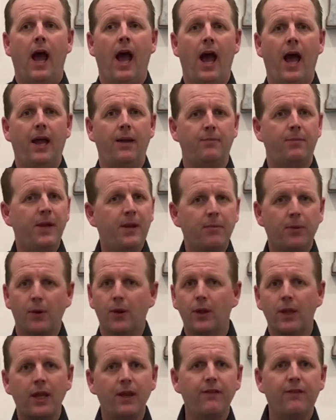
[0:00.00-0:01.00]
And
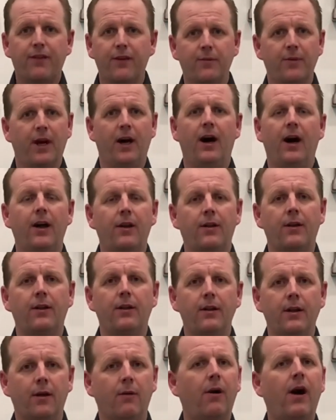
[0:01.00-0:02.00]
people leave from the
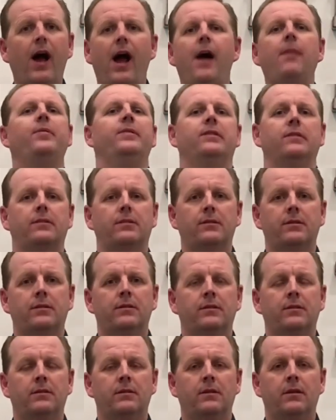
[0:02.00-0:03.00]
huddle, and what happens?
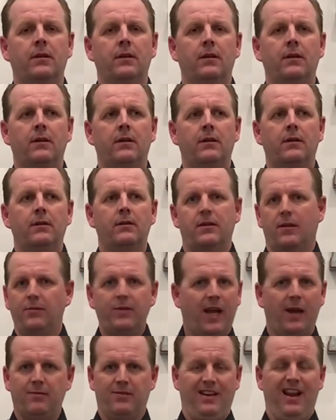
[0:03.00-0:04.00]

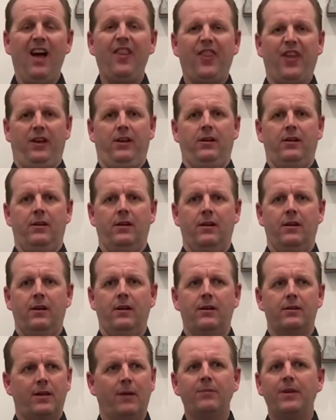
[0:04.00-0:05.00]
Sometimes nothing.
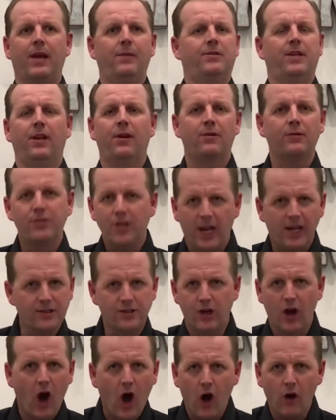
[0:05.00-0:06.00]
Sometimes they don't change
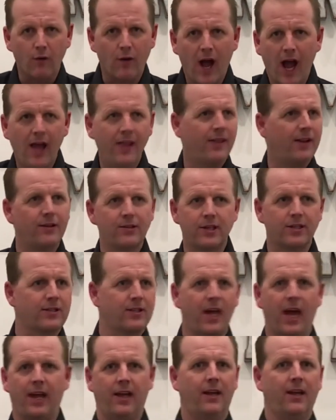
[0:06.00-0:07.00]
at all, right? They're just
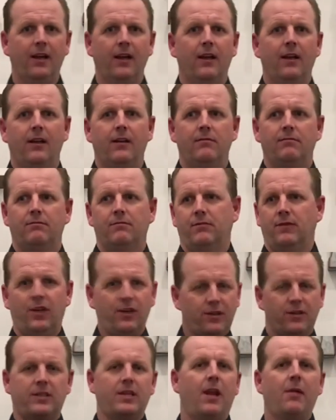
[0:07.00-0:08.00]
like,
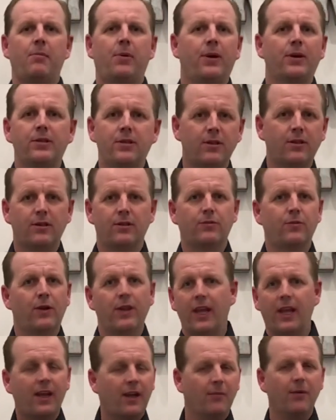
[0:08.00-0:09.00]
they're the same person as
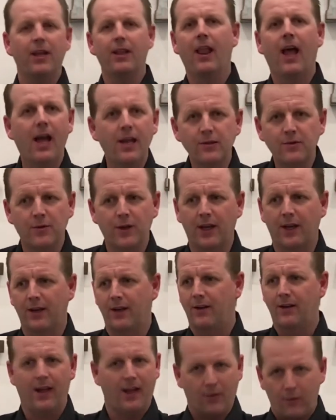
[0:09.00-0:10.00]
when they come in last week, and
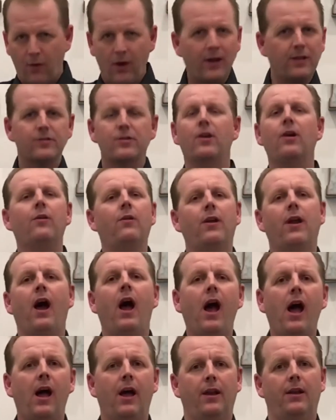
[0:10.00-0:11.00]
you're like, what is going
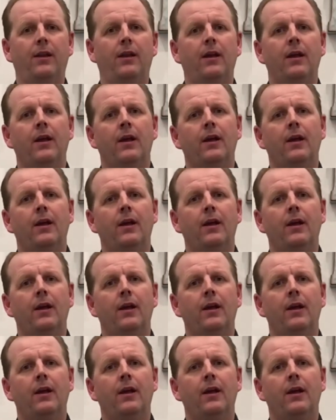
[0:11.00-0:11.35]
on?